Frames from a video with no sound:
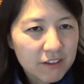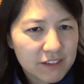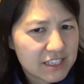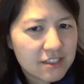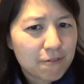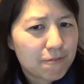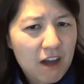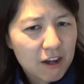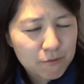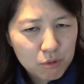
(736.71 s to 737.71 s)
less than
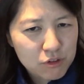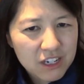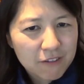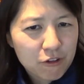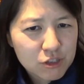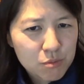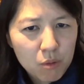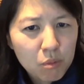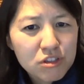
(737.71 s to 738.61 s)
5%, a very small